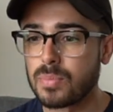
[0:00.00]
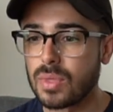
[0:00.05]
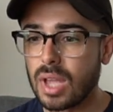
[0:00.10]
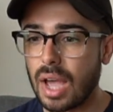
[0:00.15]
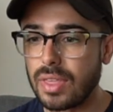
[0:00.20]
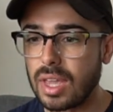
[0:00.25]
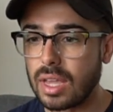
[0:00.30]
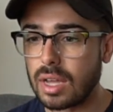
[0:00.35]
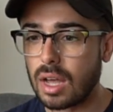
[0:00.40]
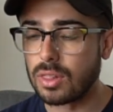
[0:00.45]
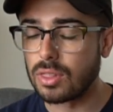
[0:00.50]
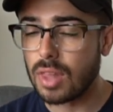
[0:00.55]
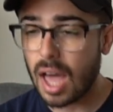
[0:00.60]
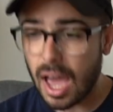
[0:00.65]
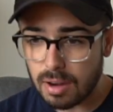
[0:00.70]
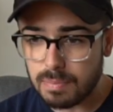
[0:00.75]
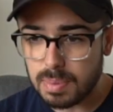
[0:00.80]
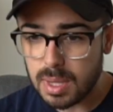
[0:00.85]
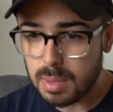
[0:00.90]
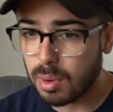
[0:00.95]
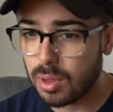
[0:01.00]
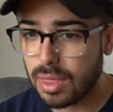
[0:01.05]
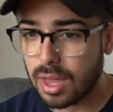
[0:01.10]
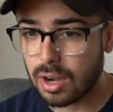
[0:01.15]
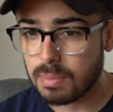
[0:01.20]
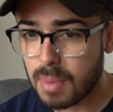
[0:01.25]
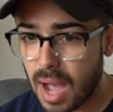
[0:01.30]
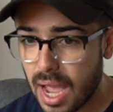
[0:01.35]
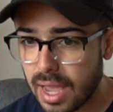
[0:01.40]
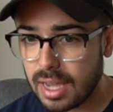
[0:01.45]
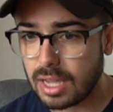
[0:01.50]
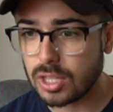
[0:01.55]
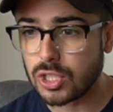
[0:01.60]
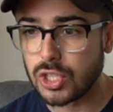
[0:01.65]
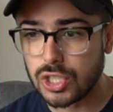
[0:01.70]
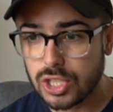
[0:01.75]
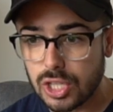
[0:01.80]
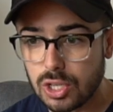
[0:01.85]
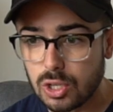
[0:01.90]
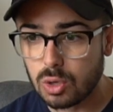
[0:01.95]
I think a lot of people that are my
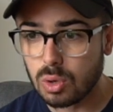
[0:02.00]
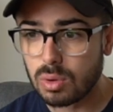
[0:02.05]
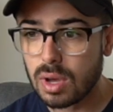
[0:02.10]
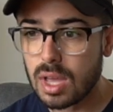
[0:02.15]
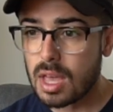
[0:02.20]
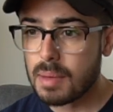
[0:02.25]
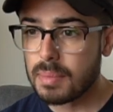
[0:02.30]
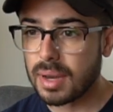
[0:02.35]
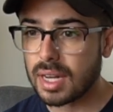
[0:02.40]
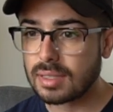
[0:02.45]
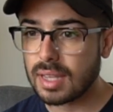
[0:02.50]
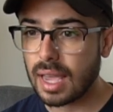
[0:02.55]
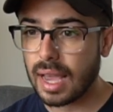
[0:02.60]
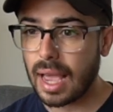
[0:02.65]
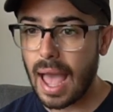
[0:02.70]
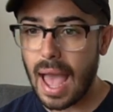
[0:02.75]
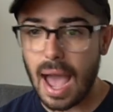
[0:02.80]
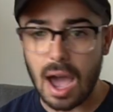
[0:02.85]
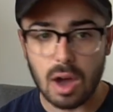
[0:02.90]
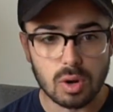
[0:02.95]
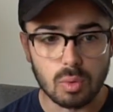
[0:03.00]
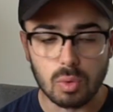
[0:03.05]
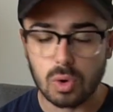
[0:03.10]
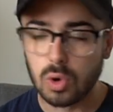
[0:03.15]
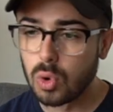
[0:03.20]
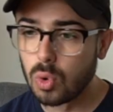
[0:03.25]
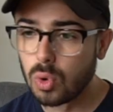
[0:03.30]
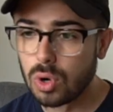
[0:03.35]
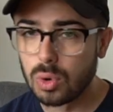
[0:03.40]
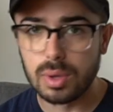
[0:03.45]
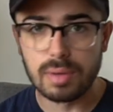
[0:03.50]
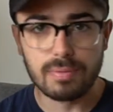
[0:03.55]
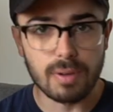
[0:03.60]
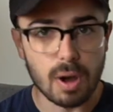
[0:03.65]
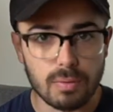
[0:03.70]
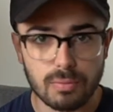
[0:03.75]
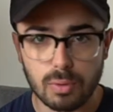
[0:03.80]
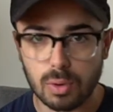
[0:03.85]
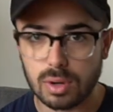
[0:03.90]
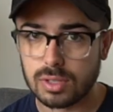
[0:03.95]
age do, but it's like, how do, who do we
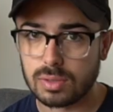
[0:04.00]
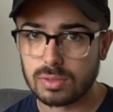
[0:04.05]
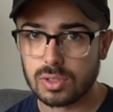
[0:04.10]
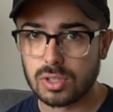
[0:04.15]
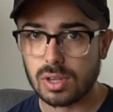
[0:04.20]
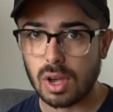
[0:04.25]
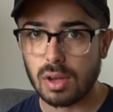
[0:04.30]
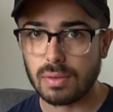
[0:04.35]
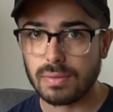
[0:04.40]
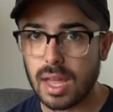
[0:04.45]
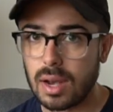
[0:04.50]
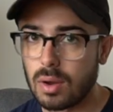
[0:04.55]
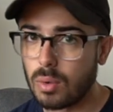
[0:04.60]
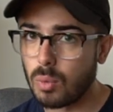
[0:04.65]
vote for to solve it?